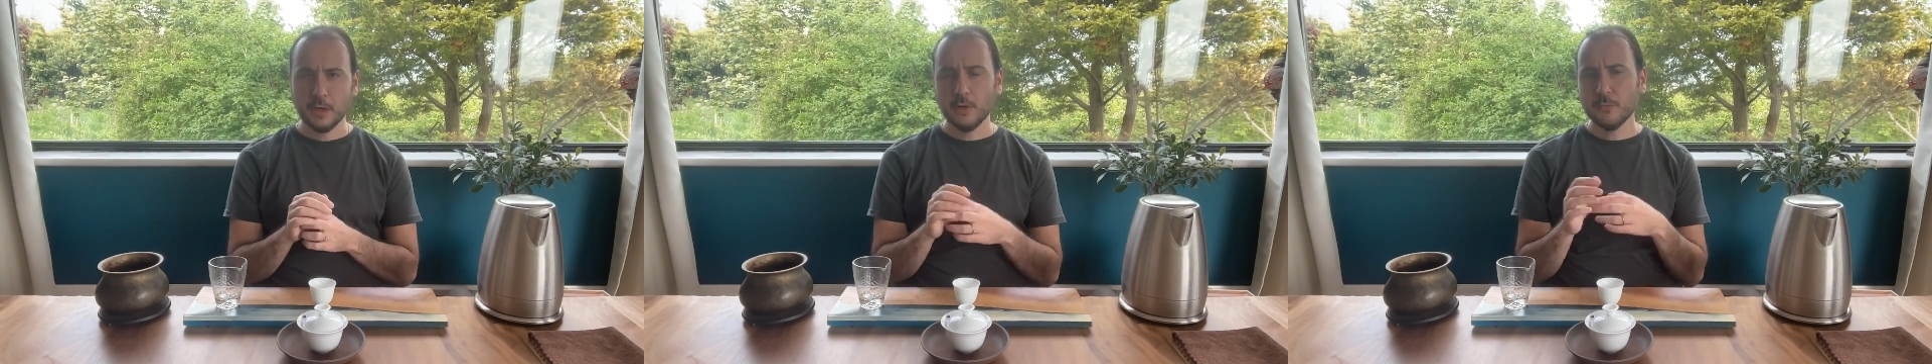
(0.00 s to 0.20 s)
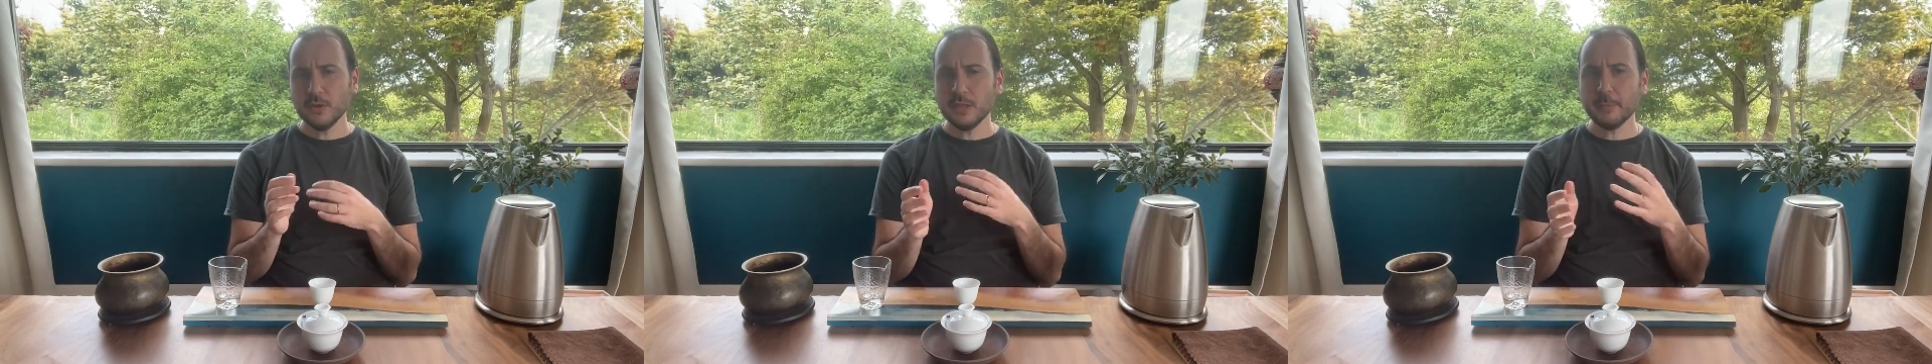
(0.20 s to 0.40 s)

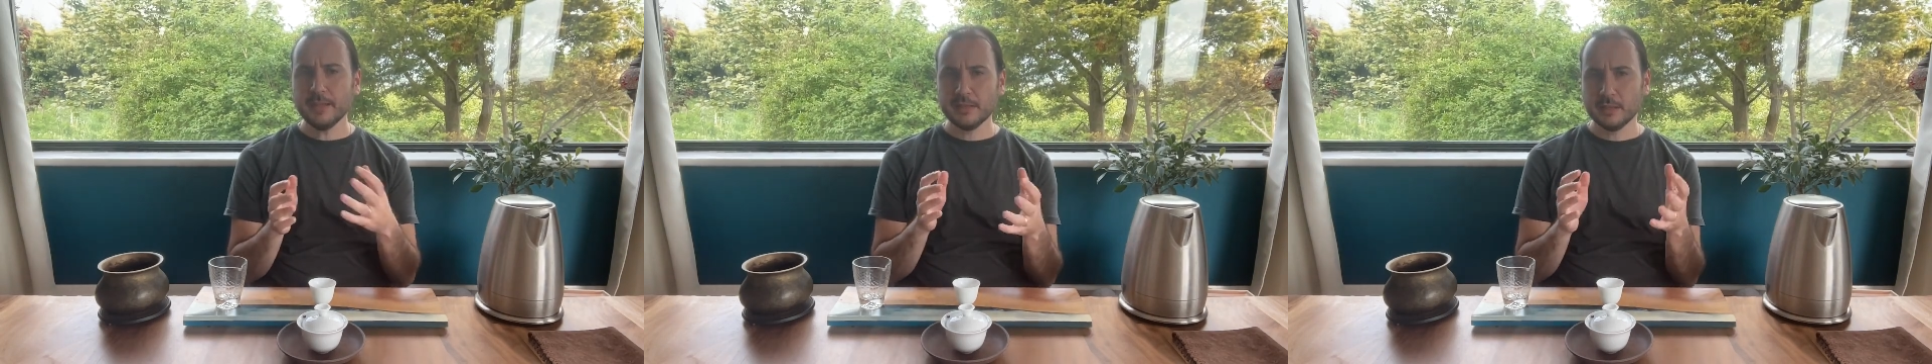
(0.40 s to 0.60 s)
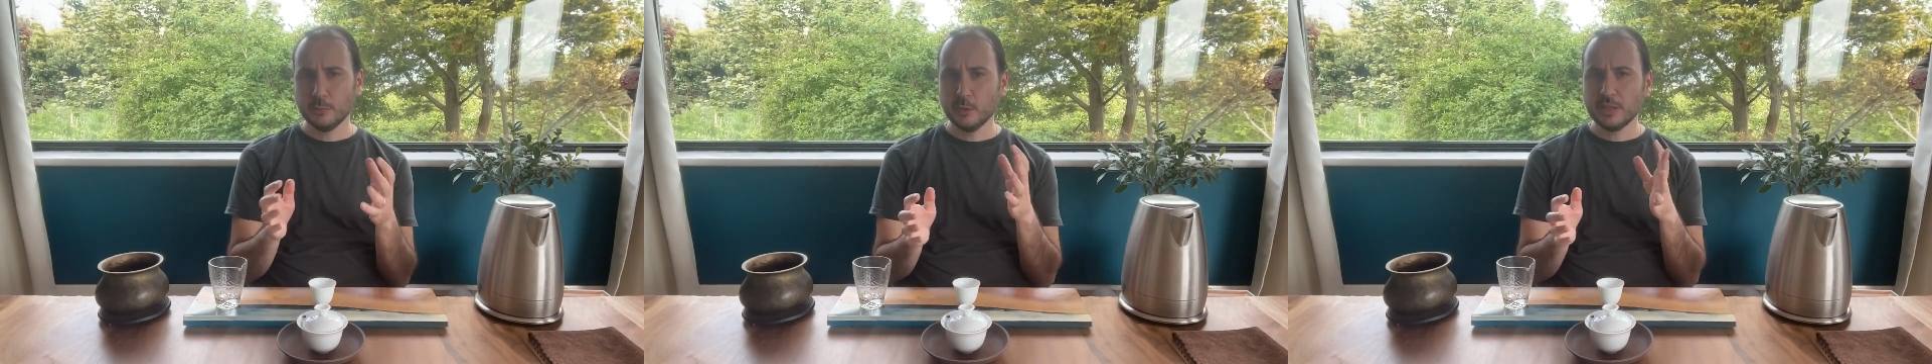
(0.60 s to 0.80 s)

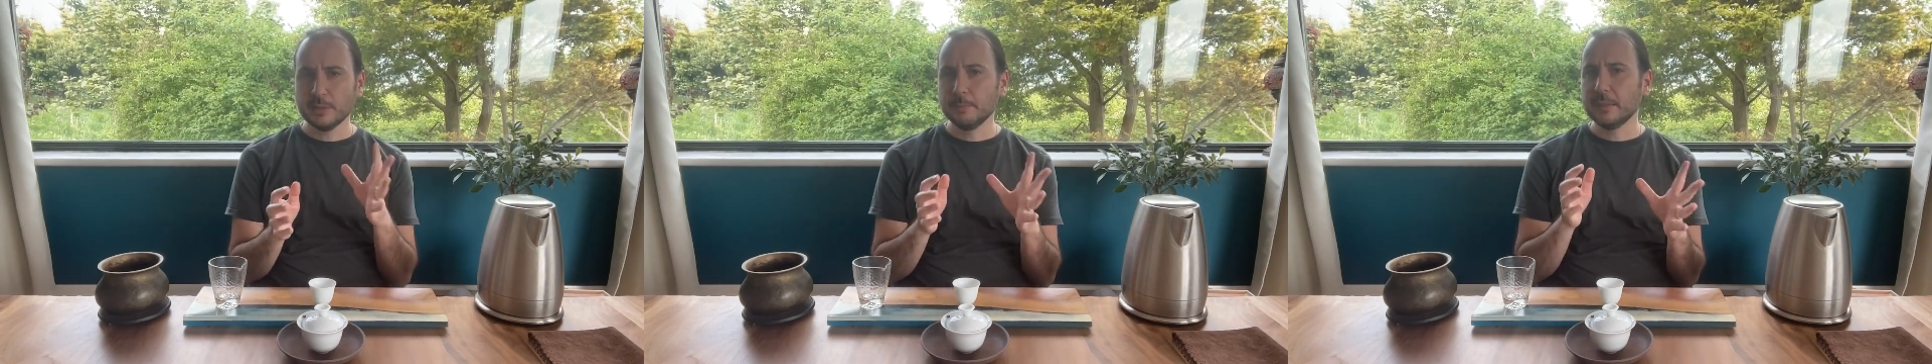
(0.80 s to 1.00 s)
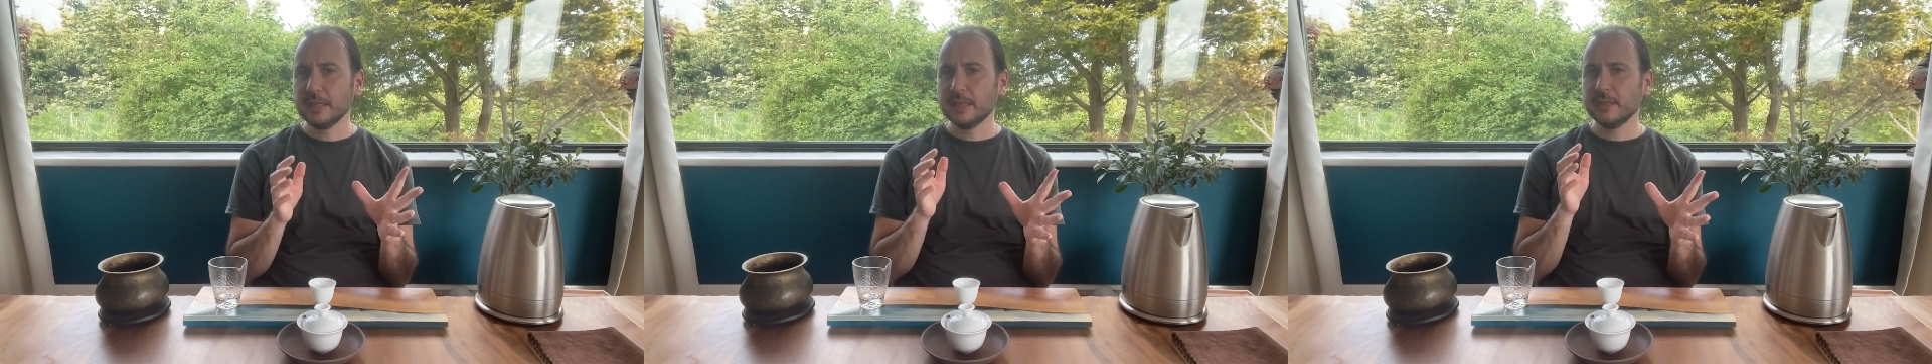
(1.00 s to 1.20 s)
Fundamentally, we
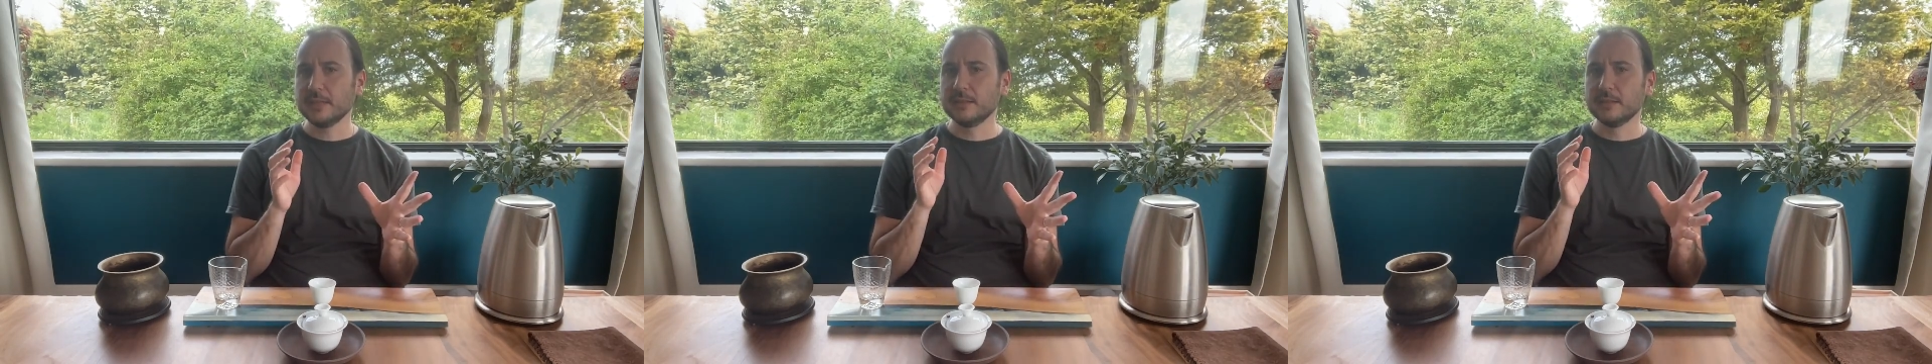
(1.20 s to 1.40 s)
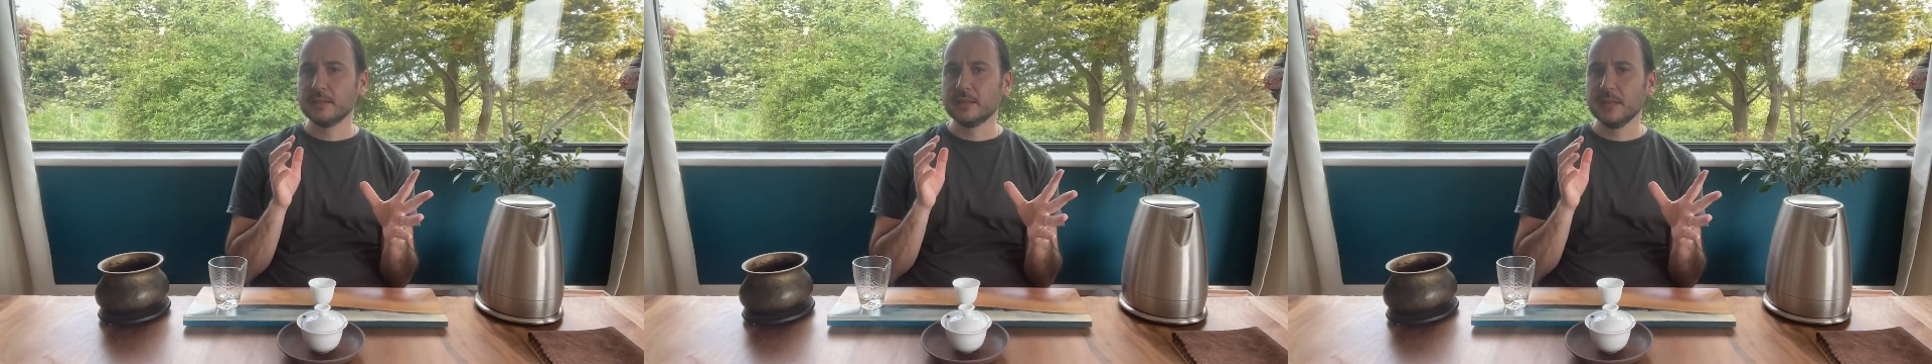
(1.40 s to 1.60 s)
can make
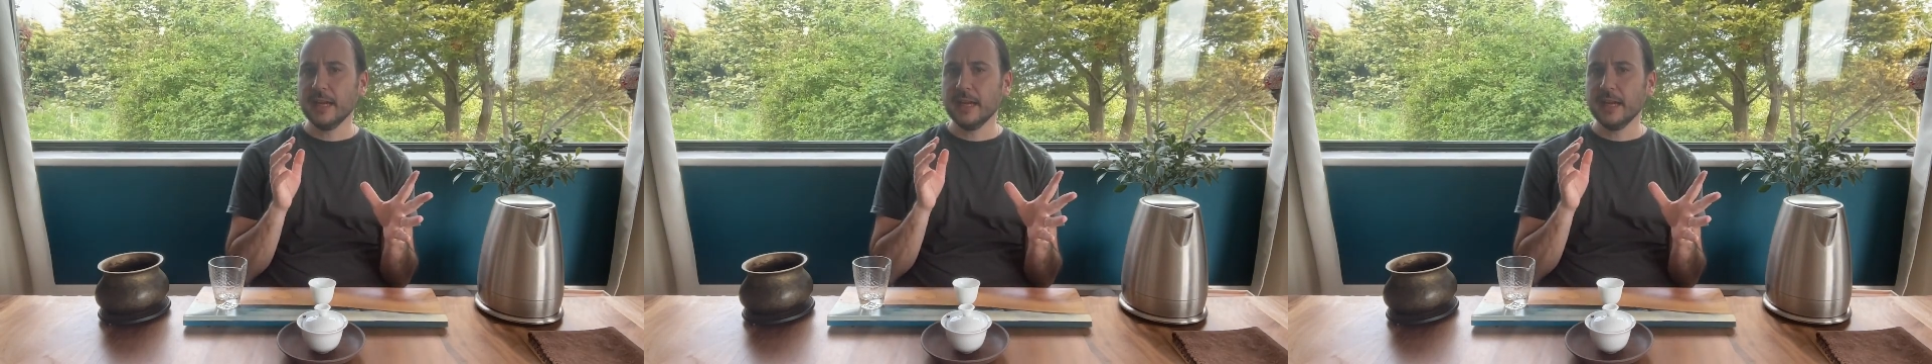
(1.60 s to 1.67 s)
it.